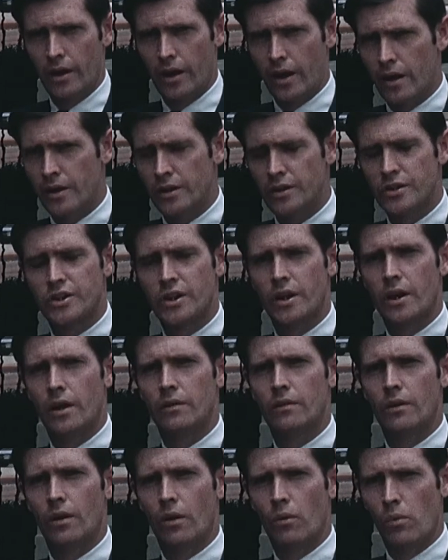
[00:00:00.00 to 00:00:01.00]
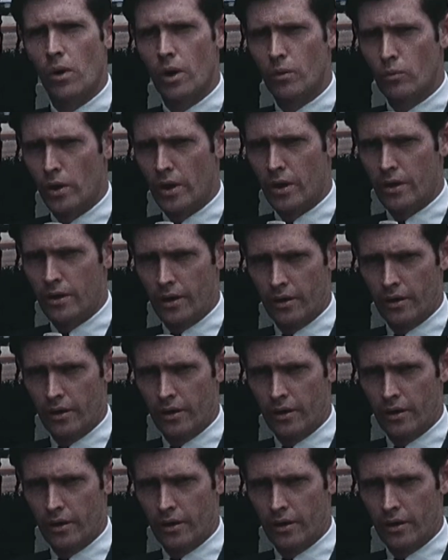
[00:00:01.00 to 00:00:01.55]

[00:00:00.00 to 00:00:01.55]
and he said, uh, one way or